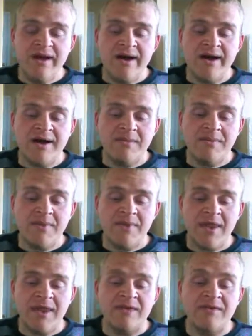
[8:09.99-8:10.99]
And
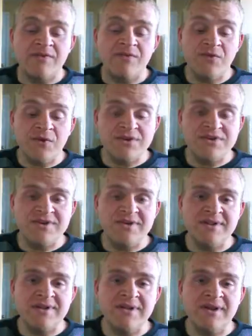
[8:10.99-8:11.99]

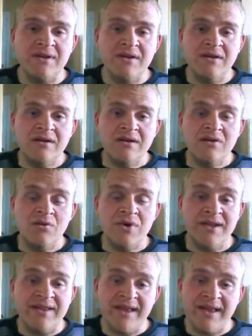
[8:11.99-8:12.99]
unfortunately,
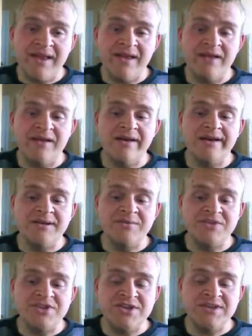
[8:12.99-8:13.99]
one day
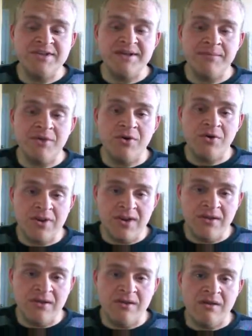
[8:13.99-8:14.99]
she ended up
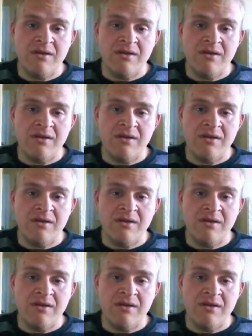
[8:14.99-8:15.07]
coding,